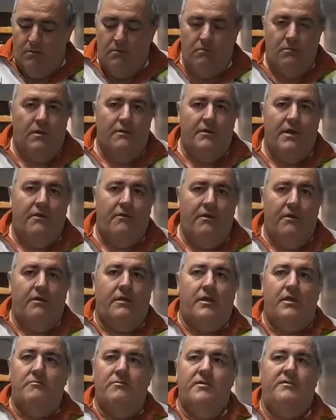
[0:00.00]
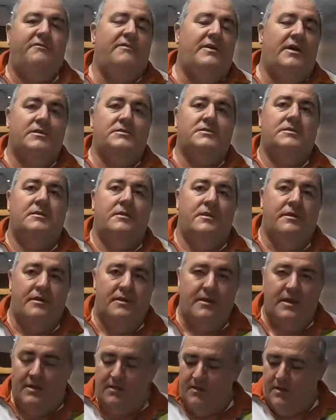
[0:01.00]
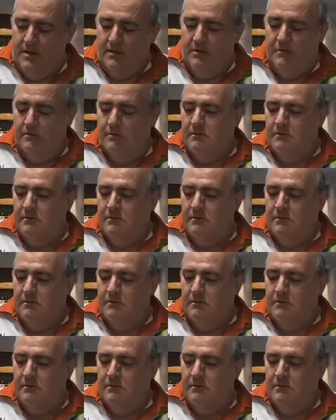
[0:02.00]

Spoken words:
one arrow can be faster than another.